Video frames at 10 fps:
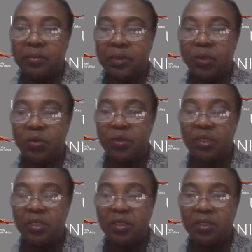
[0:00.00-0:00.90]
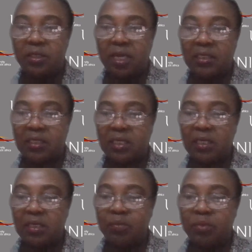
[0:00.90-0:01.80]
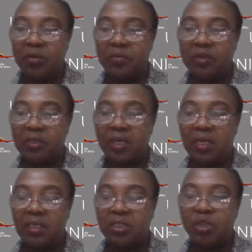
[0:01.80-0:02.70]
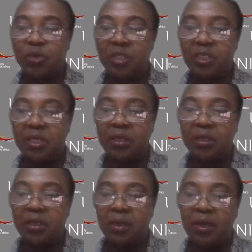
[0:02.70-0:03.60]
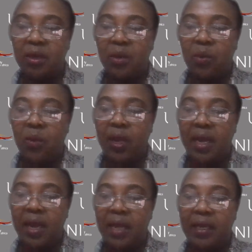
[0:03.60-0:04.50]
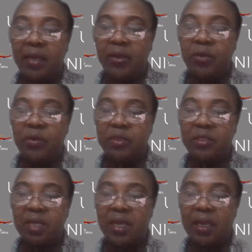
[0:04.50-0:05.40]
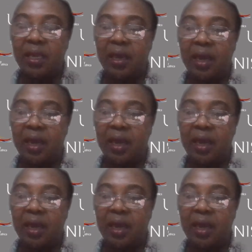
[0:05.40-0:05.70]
Good is asking, Prof, is there a situation when I can use a